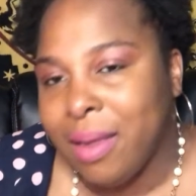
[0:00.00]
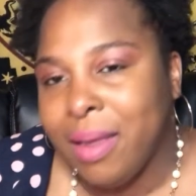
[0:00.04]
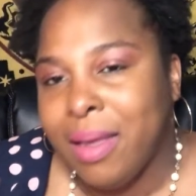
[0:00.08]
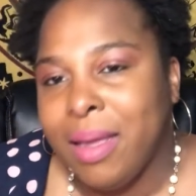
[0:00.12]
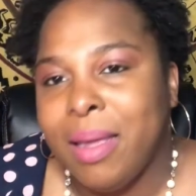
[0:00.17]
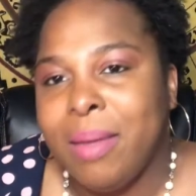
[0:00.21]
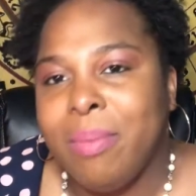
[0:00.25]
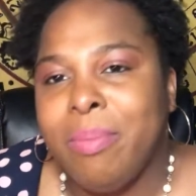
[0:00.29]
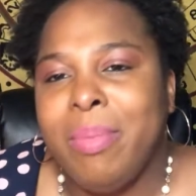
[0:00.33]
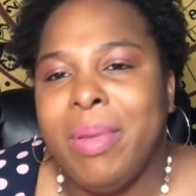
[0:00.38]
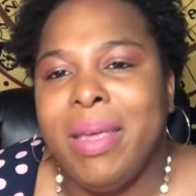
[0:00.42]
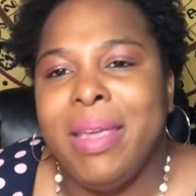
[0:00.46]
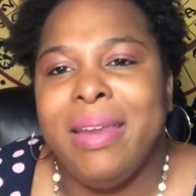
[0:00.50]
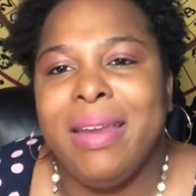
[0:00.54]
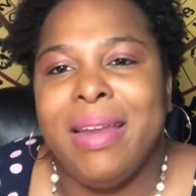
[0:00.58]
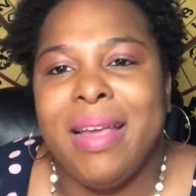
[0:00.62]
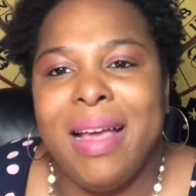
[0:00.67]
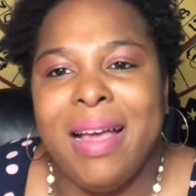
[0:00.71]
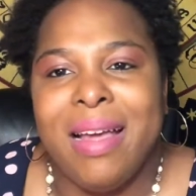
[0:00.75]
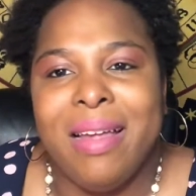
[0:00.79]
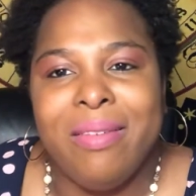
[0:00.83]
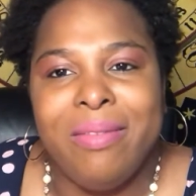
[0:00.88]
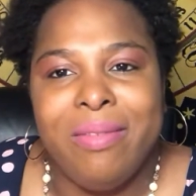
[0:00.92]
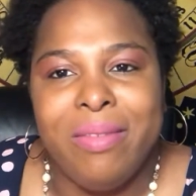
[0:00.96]
And be an
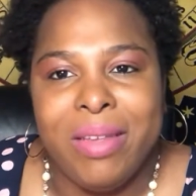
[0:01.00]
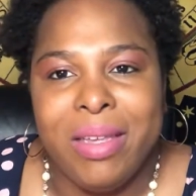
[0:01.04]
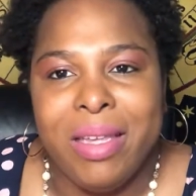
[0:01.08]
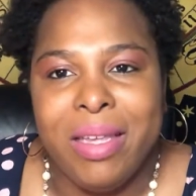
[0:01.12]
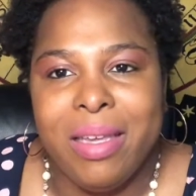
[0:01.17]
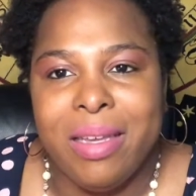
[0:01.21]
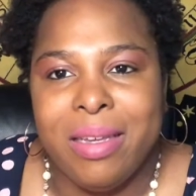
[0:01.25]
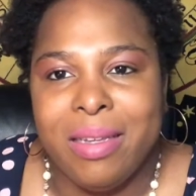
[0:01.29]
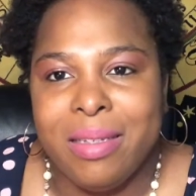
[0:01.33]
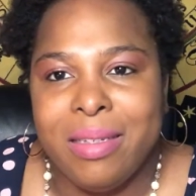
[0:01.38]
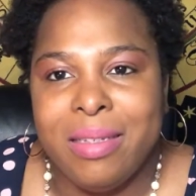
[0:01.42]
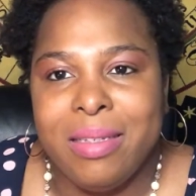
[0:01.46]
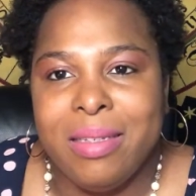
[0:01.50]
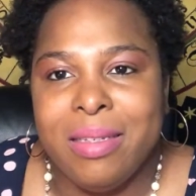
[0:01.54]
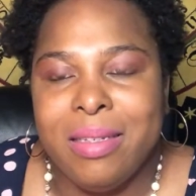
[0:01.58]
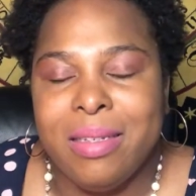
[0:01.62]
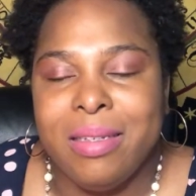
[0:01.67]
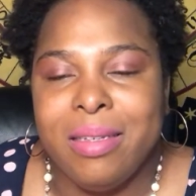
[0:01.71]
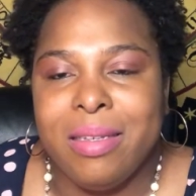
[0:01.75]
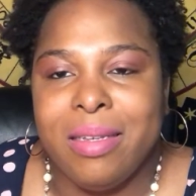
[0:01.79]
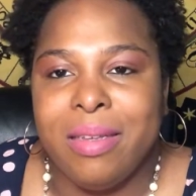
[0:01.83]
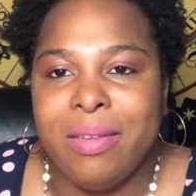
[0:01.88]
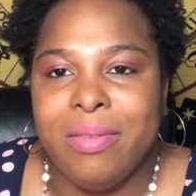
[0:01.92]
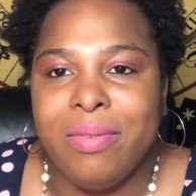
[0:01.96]
advocate.
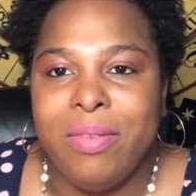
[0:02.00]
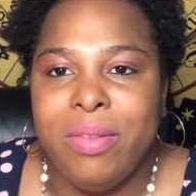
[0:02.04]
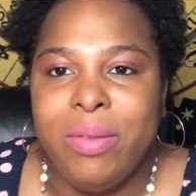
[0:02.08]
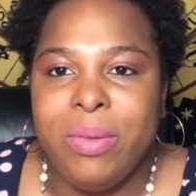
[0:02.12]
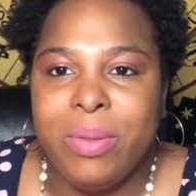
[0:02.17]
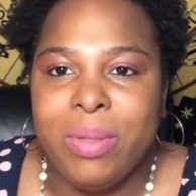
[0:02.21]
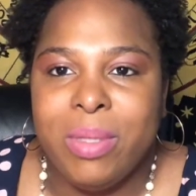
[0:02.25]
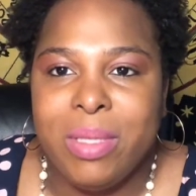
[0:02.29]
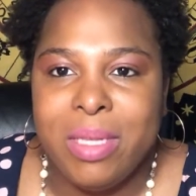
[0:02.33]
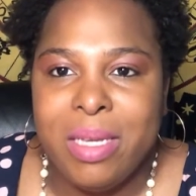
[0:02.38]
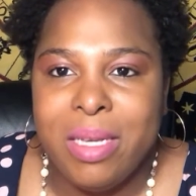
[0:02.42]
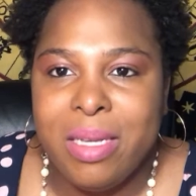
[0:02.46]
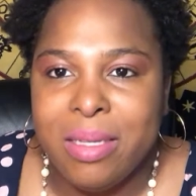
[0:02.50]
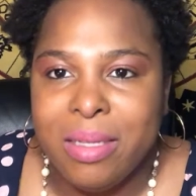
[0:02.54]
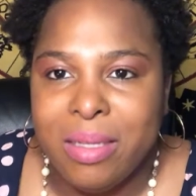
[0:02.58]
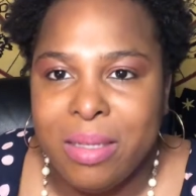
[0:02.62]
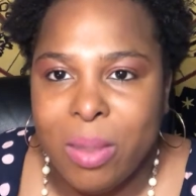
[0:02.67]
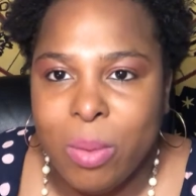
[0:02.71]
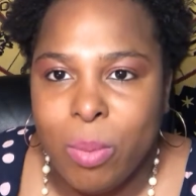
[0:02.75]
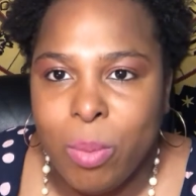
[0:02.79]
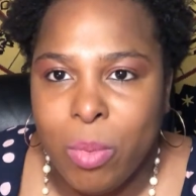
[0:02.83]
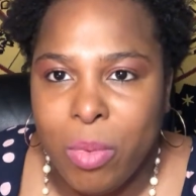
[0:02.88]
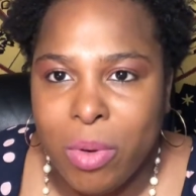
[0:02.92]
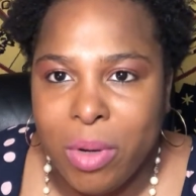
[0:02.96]
If you see
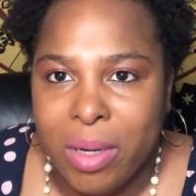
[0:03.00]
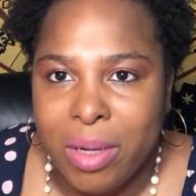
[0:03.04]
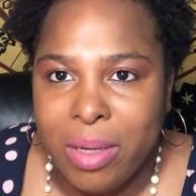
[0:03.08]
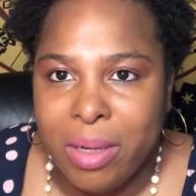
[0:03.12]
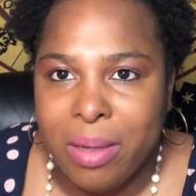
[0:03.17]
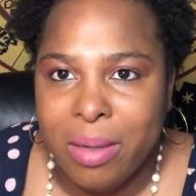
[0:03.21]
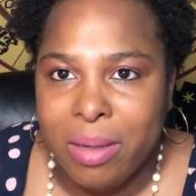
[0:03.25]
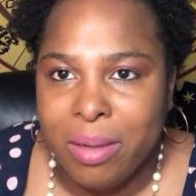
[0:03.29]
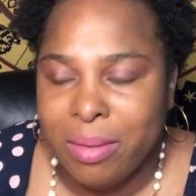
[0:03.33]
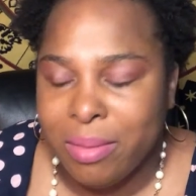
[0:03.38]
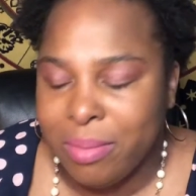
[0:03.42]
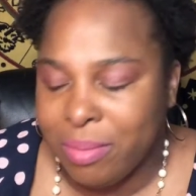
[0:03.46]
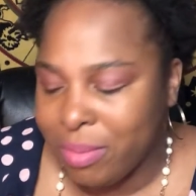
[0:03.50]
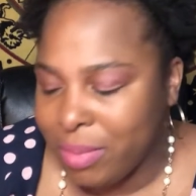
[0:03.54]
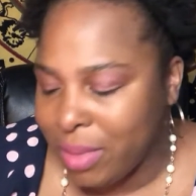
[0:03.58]
someone,